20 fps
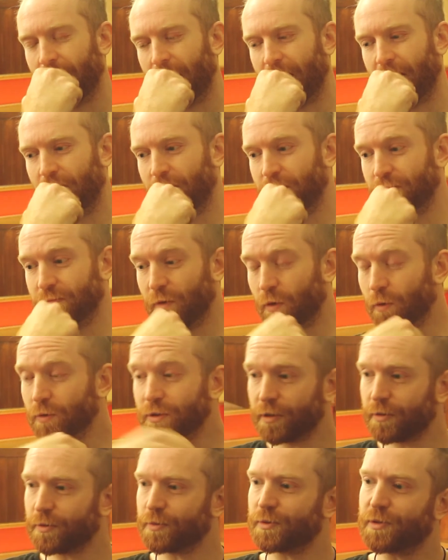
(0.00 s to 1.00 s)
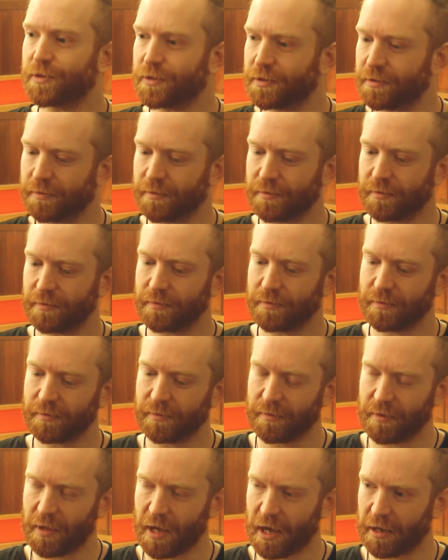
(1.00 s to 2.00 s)
And also it was
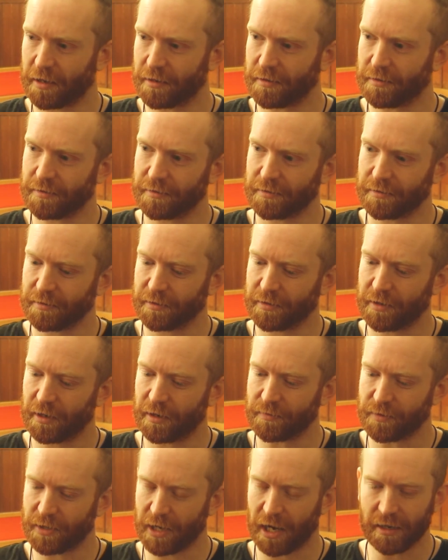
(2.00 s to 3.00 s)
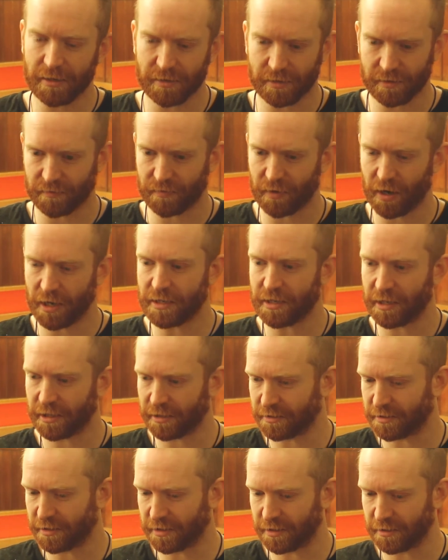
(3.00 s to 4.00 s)
that kind of challenge of
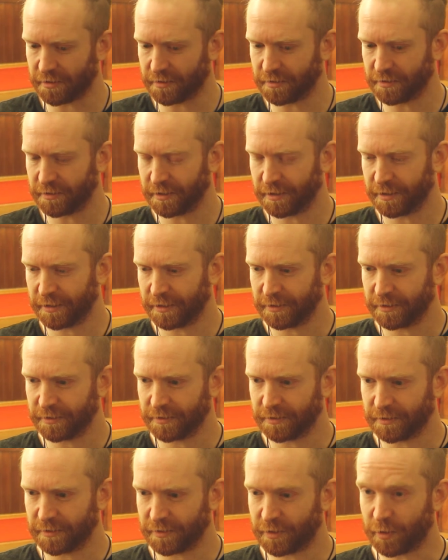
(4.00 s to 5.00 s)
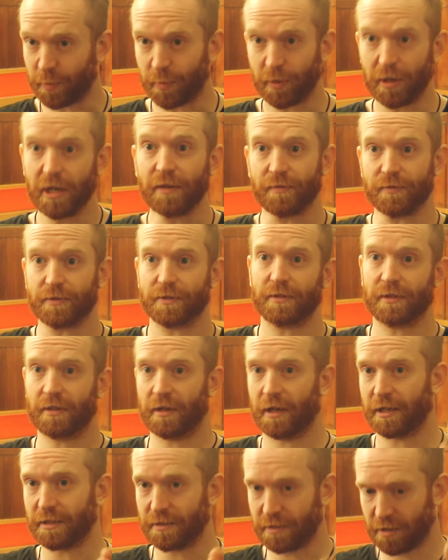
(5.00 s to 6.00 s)
writing to briefs and
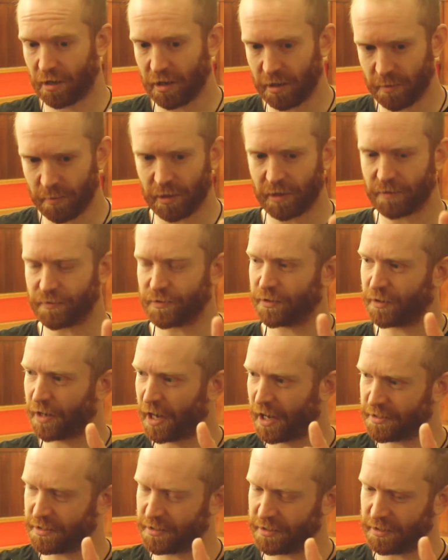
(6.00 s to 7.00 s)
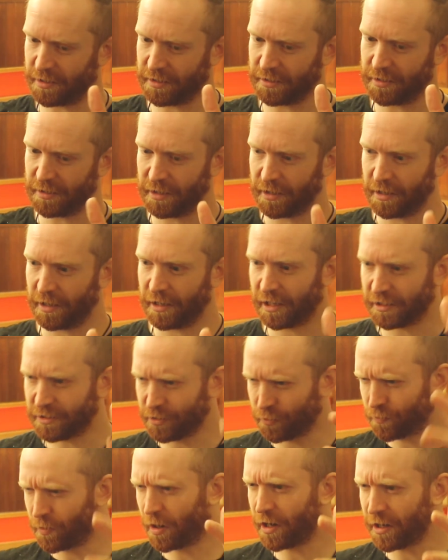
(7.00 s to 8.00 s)
like time briefs. So it had to
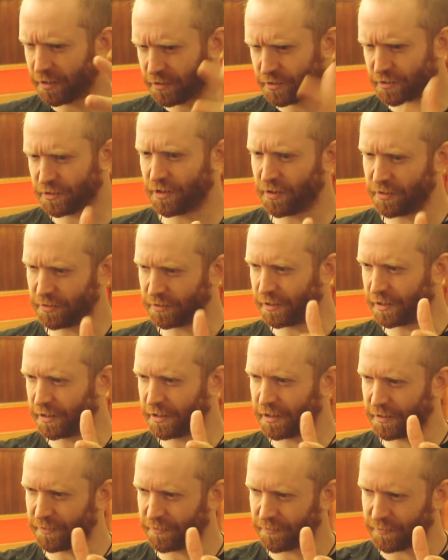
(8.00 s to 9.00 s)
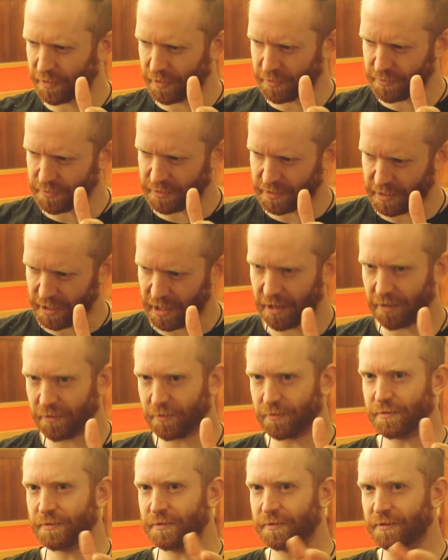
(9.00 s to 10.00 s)
write a song that kind of goes
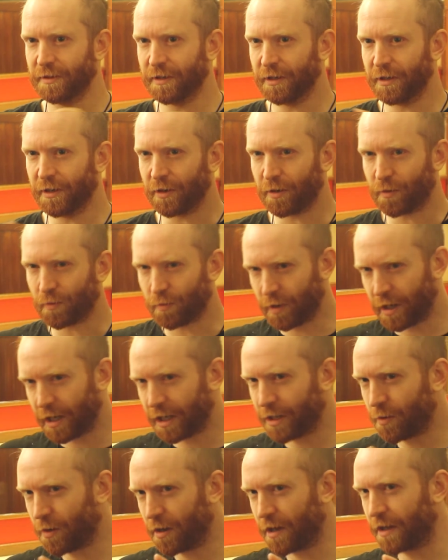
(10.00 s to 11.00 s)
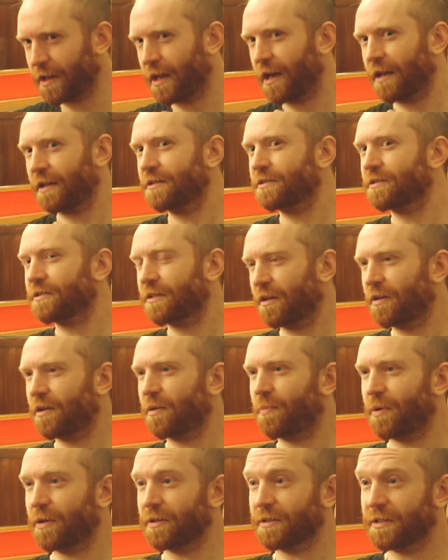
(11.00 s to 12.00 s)
down really quiet on that and then slowly
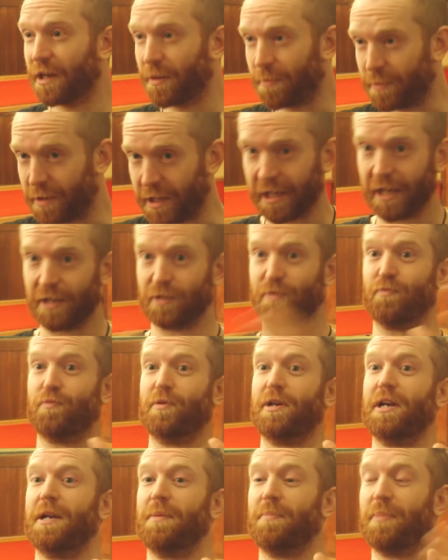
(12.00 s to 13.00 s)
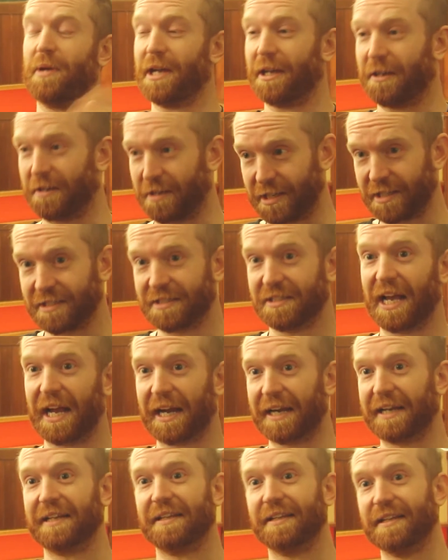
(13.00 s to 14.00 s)
builds up and then gets really big at
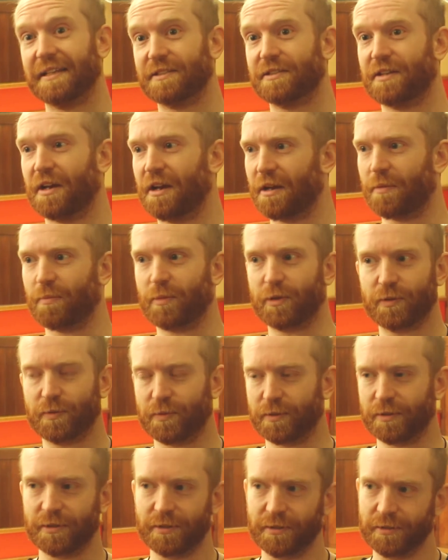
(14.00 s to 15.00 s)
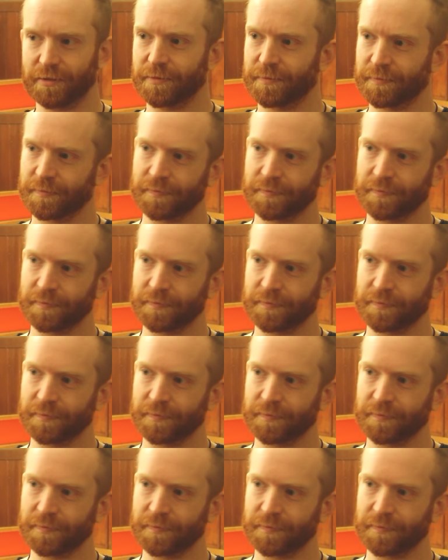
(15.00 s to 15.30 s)
exactly this time, which was